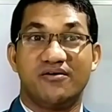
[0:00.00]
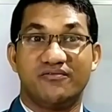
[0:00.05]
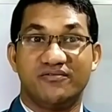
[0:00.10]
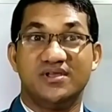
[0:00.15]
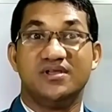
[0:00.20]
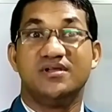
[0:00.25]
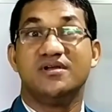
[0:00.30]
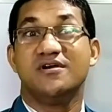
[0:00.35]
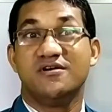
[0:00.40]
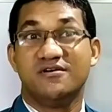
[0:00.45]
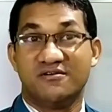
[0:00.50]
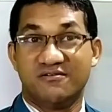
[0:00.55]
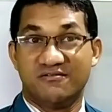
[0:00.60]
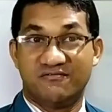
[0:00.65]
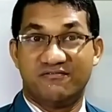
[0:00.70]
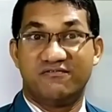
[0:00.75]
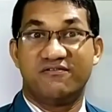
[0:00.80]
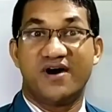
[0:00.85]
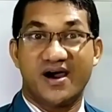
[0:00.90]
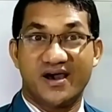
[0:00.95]
having
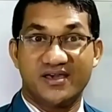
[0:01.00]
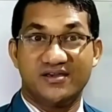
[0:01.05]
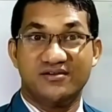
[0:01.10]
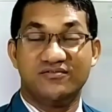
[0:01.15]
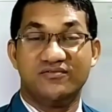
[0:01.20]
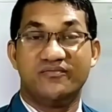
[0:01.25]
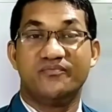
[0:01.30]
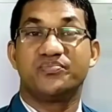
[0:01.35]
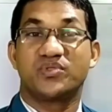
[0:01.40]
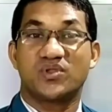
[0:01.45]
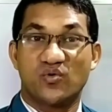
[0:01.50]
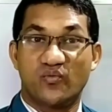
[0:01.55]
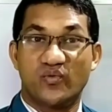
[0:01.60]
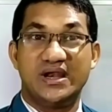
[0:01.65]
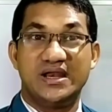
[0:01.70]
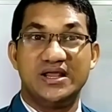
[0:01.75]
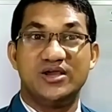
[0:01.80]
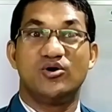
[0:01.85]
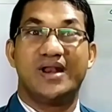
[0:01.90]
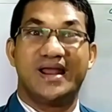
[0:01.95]
five
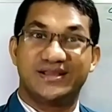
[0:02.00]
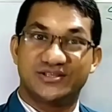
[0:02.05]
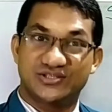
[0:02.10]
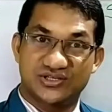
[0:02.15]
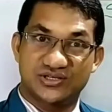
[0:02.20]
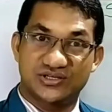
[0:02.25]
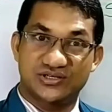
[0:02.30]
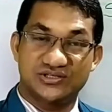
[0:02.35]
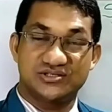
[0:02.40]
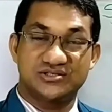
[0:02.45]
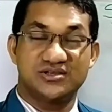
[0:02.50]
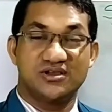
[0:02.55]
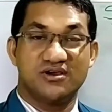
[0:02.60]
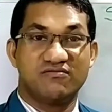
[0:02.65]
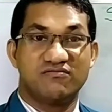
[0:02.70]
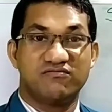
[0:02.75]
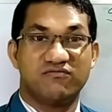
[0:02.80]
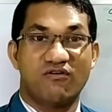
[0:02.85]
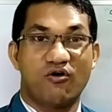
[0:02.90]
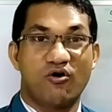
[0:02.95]
video lectures
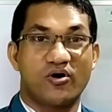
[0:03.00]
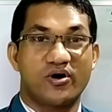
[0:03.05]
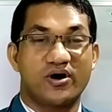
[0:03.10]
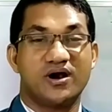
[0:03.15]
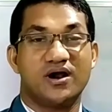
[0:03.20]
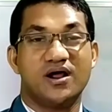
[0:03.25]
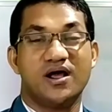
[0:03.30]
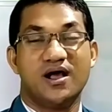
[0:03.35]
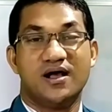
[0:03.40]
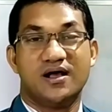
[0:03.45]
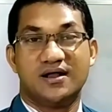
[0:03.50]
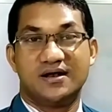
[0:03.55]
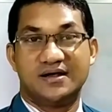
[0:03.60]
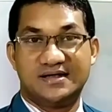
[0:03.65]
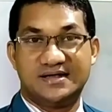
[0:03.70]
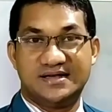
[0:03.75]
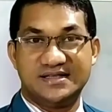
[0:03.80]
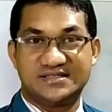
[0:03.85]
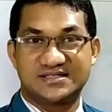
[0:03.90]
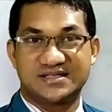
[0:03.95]
for
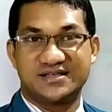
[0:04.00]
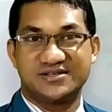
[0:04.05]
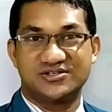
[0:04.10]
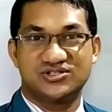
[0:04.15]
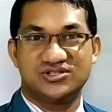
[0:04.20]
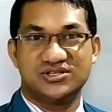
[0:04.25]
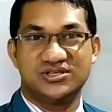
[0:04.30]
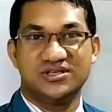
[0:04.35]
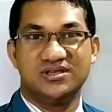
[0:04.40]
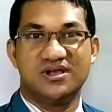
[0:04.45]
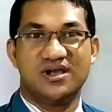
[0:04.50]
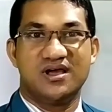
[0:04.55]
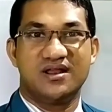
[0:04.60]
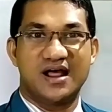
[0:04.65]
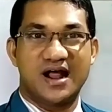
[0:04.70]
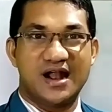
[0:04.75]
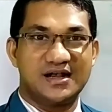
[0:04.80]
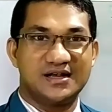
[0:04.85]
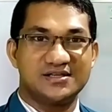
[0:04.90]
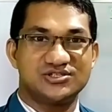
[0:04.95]
discussing
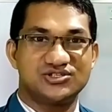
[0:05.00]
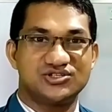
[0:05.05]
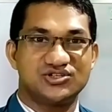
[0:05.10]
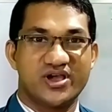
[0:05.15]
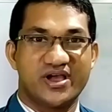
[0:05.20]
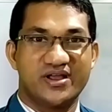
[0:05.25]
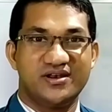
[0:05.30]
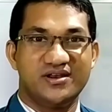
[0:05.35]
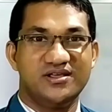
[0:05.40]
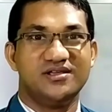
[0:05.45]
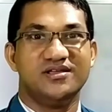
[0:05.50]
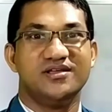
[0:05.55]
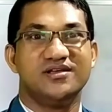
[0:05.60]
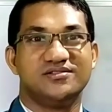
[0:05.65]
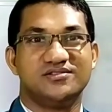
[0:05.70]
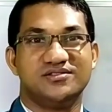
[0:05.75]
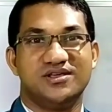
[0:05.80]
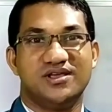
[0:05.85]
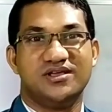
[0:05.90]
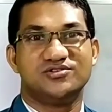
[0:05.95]
and understanding
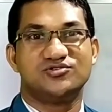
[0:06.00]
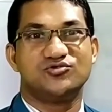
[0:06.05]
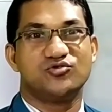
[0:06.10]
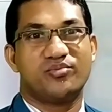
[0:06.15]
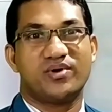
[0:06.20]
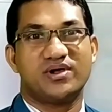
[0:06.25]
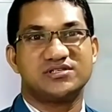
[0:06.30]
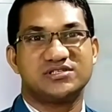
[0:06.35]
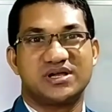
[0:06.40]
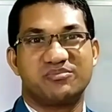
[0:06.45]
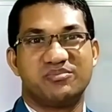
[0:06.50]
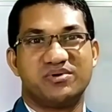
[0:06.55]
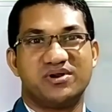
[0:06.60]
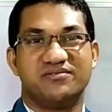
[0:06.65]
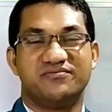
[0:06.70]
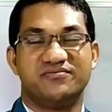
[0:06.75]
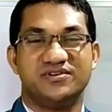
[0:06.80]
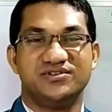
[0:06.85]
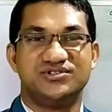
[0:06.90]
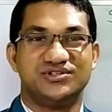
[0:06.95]
the
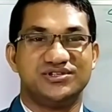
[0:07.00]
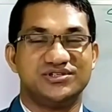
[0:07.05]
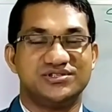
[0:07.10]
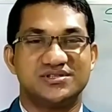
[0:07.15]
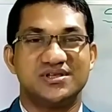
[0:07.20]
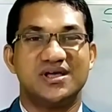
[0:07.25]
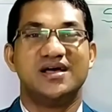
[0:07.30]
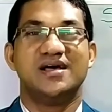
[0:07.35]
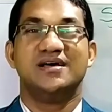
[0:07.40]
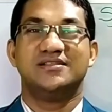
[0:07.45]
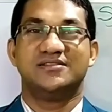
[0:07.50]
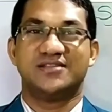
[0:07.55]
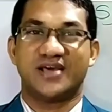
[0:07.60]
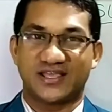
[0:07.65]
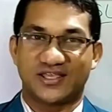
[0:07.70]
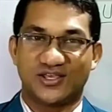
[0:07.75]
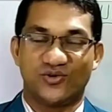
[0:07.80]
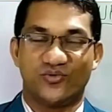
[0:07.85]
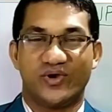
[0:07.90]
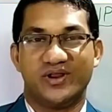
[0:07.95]
suprasegmental features.
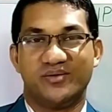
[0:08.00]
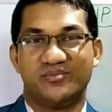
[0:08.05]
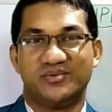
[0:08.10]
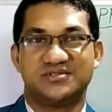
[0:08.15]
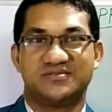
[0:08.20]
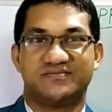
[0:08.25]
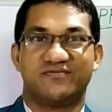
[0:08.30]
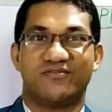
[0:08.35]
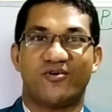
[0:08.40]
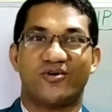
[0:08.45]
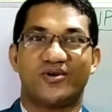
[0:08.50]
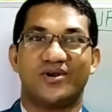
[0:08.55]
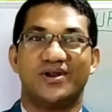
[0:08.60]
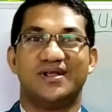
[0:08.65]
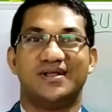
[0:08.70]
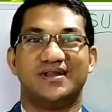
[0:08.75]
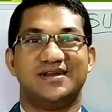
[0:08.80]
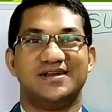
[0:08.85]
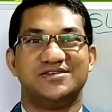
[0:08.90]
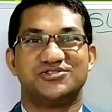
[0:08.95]
Thank you very much for
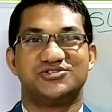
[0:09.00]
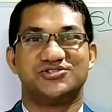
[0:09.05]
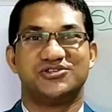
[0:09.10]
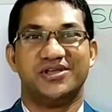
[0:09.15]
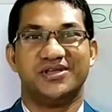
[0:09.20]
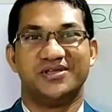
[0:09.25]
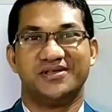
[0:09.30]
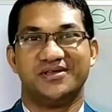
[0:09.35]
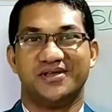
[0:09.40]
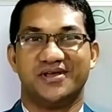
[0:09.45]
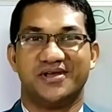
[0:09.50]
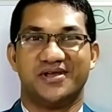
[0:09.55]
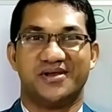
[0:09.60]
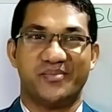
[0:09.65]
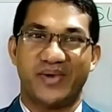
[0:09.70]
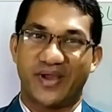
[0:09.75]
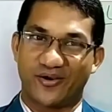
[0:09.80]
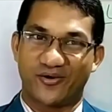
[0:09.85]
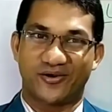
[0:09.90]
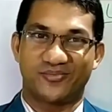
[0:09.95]
listening.
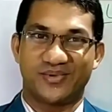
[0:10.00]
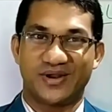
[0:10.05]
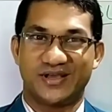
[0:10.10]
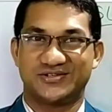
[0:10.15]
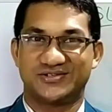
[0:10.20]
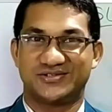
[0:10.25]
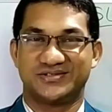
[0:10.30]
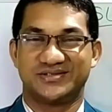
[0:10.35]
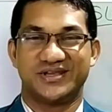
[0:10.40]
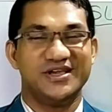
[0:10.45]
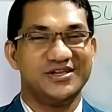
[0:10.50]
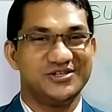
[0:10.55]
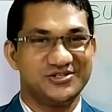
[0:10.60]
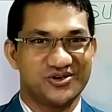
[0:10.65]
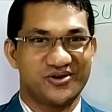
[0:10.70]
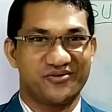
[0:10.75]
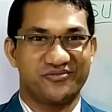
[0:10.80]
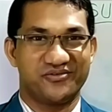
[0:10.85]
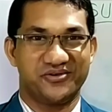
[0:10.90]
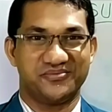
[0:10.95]
May God bless
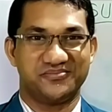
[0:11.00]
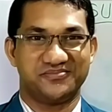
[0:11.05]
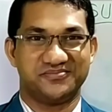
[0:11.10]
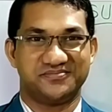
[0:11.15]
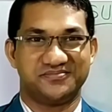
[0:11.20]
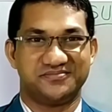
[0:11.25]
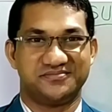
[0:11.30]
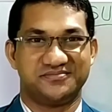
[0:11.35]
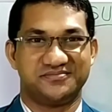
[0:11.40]
each of you.